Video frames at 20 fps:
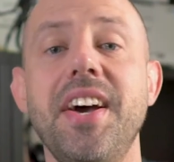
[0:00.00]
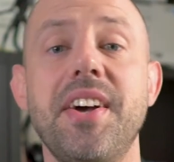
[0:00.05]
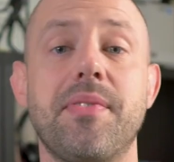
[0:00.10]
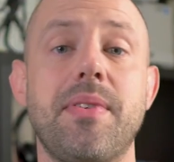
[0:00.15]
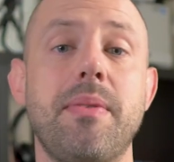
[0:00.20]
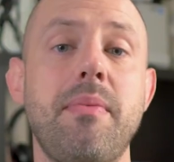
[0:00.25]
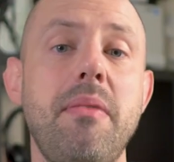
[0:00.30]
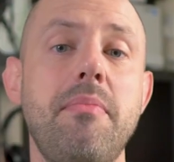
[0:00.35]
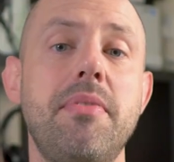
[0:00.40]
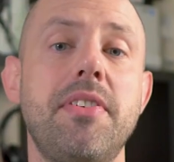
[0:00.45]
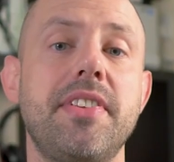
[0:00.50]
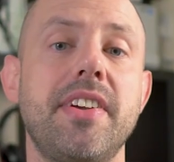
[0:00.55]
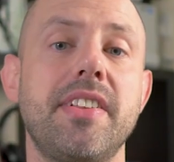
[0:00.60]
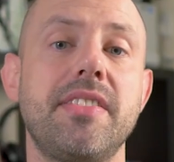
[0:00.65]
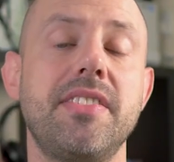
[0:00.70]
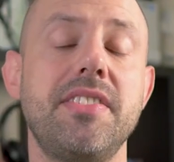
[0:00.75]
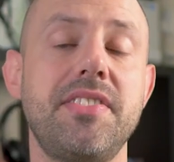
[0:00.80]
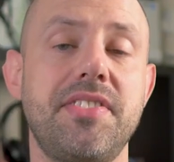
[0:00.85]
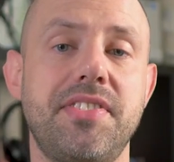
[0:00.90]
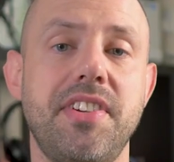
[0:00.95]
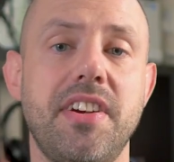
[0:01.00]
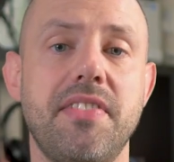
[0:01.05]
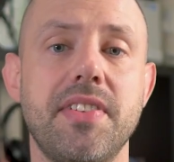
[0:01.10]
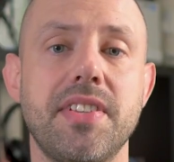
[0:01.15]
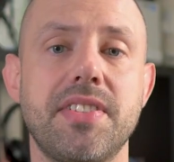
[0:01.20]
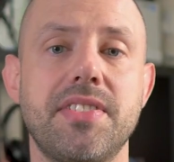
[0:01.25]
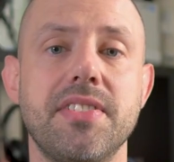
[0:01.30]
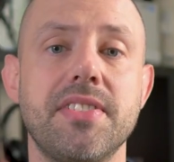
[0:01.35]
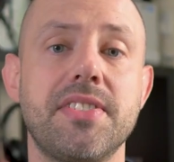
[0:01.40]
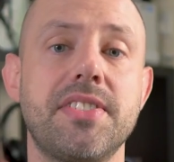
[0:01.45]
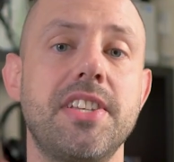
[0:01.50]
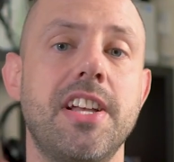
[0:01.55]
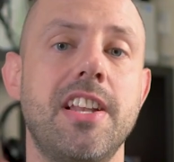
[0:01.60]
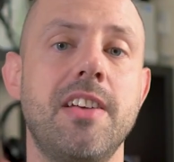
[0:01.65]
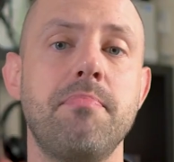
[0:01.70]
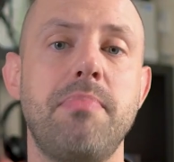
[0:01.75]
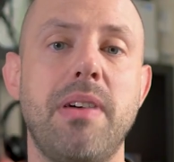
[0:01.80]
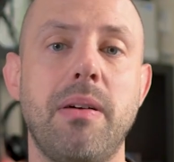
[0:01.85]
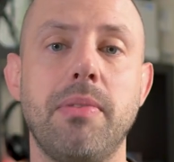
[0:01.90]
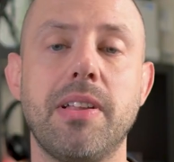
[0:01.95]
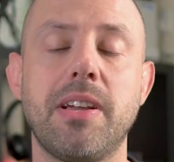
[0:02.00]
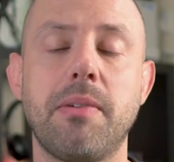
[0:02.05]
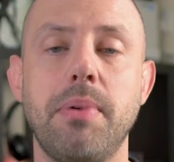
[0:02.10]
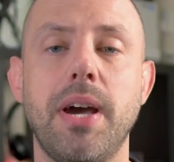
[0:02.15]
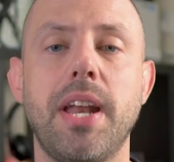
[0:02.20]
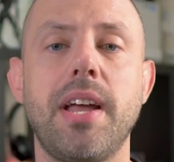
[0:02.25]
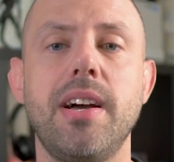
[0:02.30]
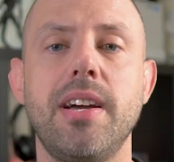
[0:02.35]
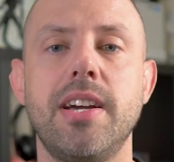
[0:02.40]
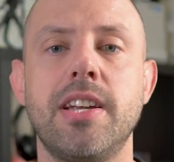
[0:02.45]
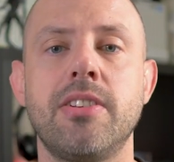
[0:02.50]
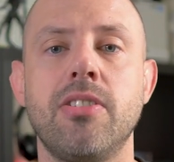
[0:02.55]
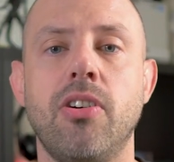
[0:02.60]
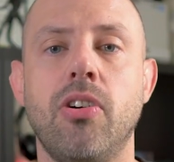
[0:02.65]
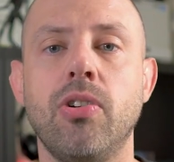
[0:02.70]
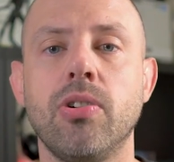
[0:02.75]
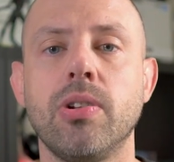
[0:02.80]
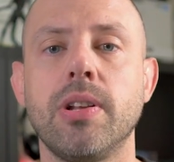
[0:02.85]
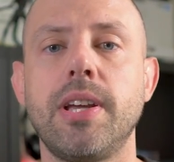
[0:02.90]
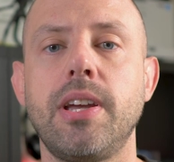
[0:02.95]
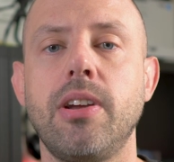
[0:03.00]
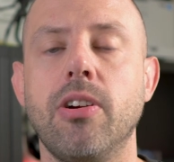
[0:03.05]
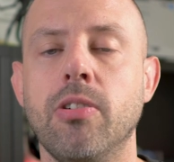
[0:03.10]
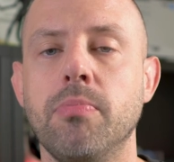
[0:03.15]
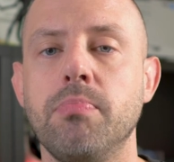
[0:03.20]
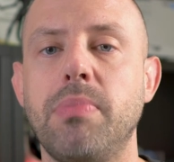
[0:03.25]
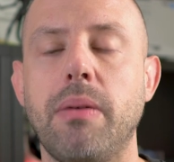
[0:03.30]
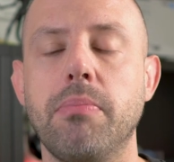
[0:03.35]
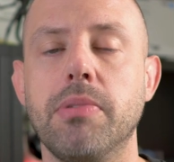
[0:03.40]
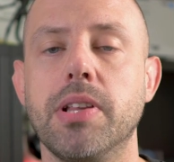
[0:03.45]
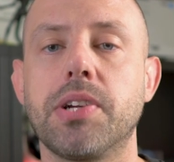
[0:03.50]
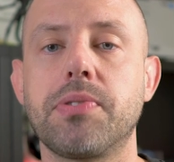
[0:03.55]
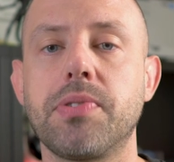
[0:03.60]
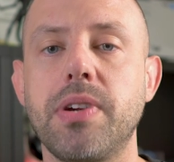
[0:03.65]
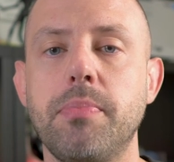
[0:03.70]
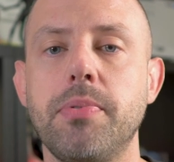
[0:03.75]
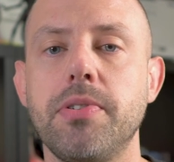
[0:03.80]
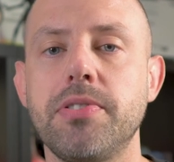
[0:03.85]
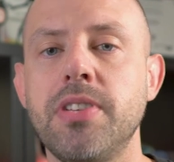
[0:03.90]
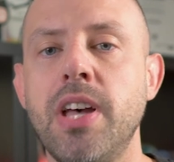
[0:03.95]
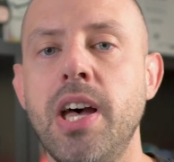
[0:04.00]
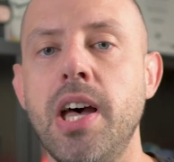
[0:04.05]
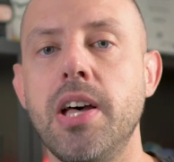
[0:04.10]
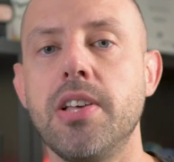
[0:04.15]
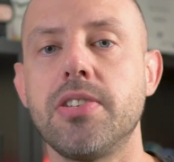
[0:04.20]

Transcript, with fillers: Remember that this service is still in public beta and only on public repos,